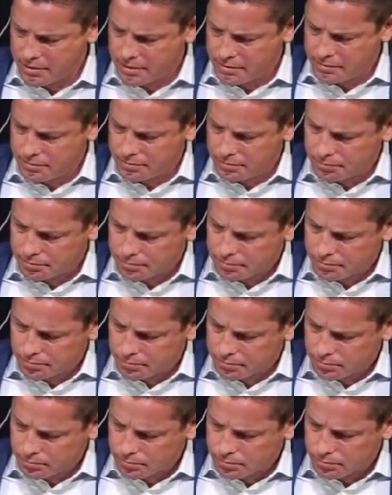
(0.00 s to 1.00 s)

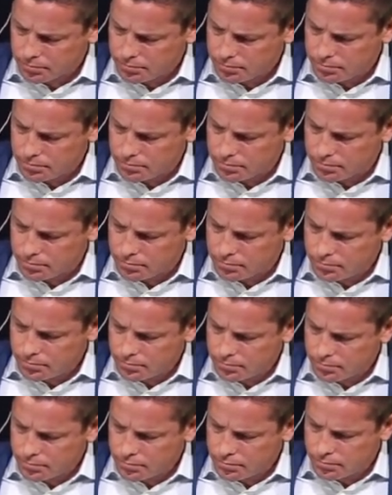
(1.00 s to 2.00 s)

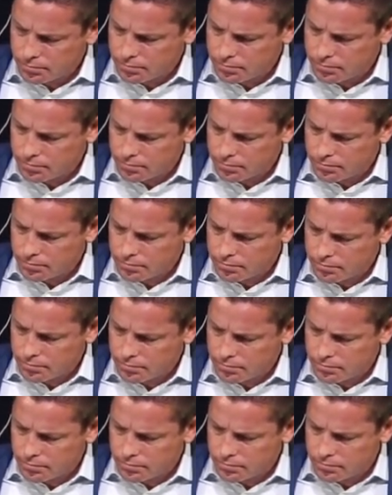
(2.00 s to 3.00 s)

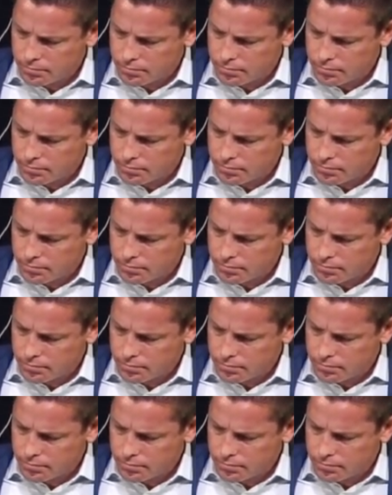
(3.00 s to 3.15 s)
Nothing is said.